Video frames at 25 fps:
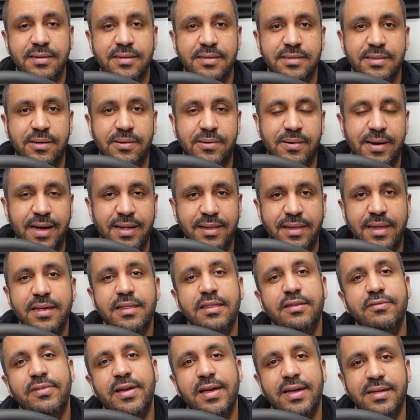So I
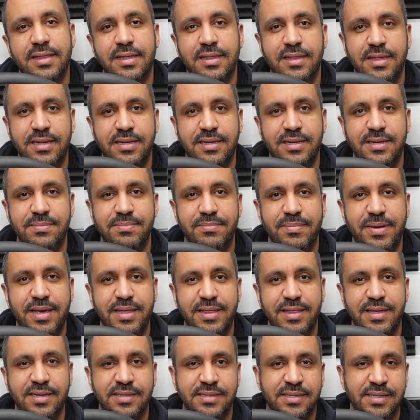like the fact that they didn't
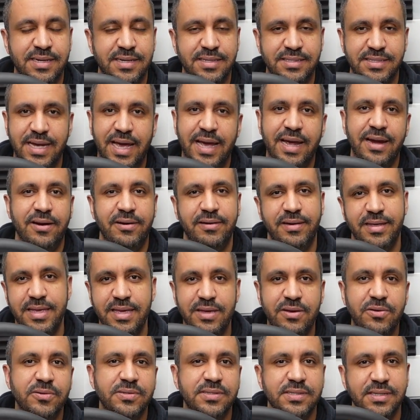make this an entire
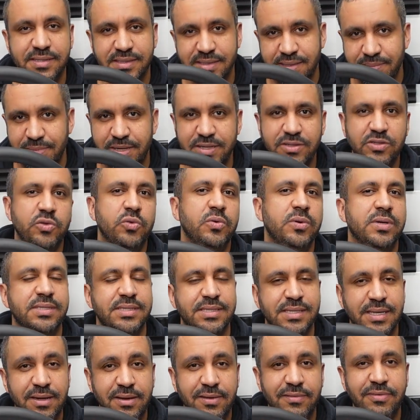ecosystem unto
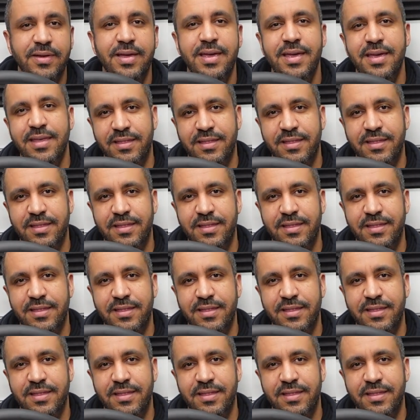itself.